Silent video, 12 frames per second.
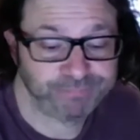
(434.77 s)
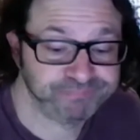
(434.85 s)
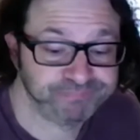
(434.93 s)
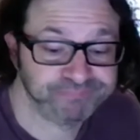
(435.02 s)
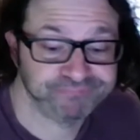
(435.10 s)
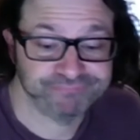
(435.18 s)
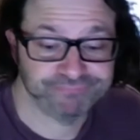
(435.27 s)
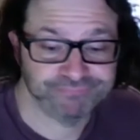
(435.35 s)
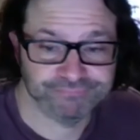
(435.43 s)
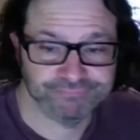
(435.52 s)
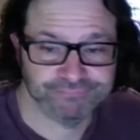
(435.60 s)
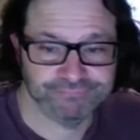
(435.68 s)

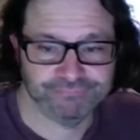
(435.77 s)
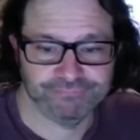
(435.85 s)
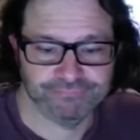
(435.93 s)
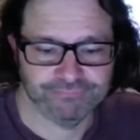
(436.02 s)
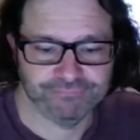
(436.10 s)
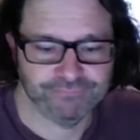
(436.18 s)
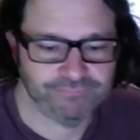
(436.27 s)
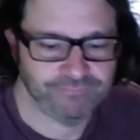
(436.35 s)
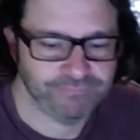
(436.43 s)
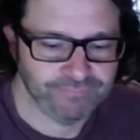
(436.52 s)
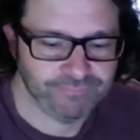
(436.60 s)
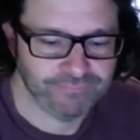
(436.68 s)

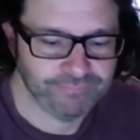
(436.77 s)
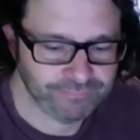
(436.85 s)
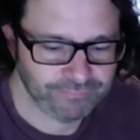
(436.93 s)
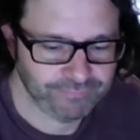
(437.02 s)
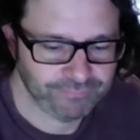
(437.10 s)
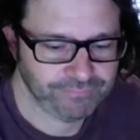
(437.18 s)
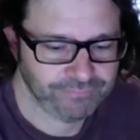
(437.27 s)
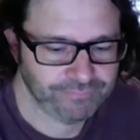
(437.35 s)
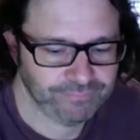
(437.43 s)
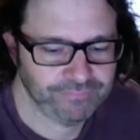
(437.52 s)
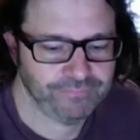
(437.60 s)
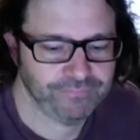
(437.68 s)

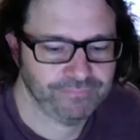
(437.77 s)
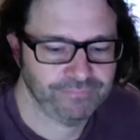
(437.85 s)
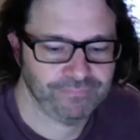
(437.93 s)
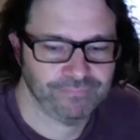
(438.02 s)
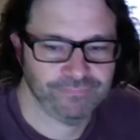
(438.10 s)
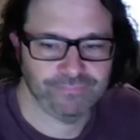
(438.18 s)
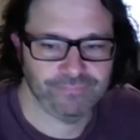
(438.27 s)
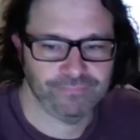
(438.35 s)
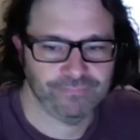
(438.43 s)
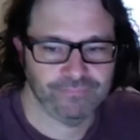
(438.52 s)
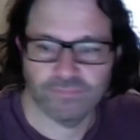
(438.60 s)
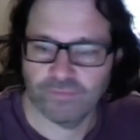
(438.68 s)

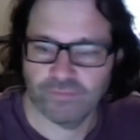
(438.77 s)
The person shown says nothing.